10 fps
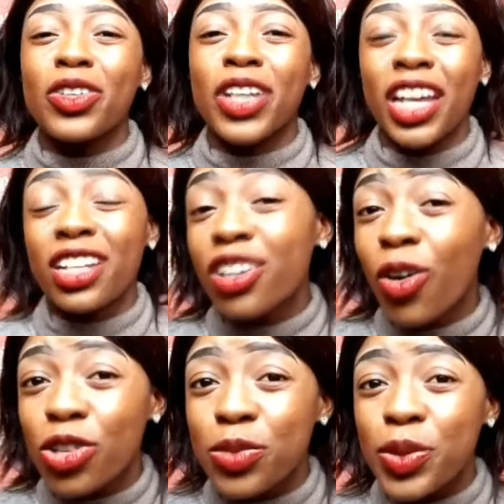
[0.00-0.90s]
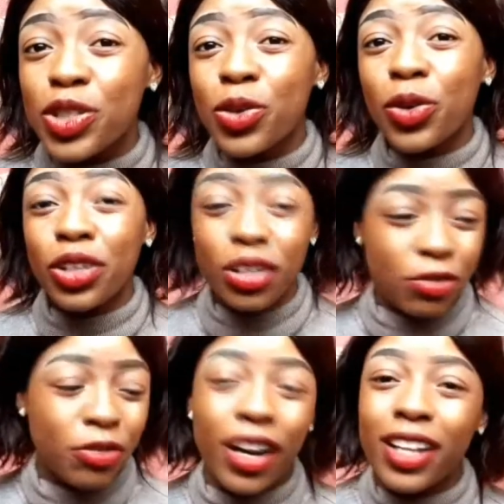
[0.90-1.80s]
you can get to the hospital
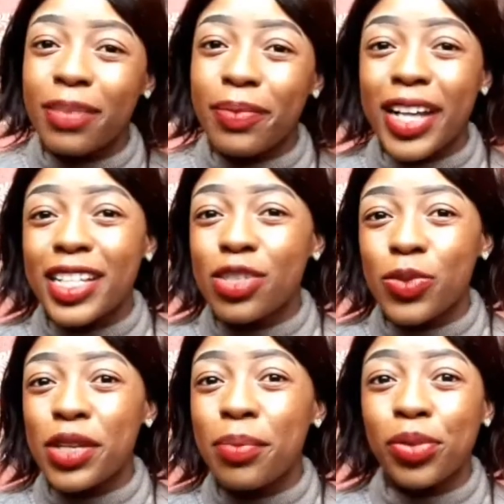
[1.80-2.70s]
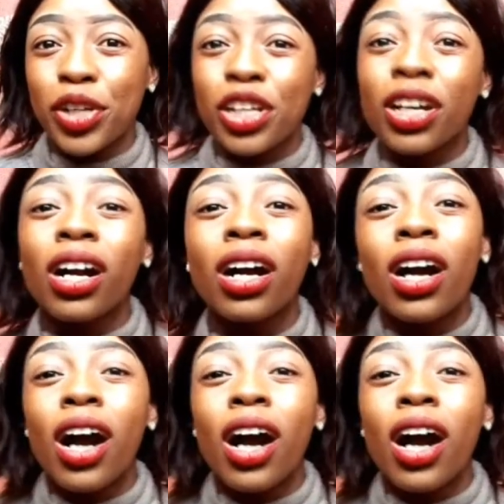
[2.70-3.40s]
if the bite is really big,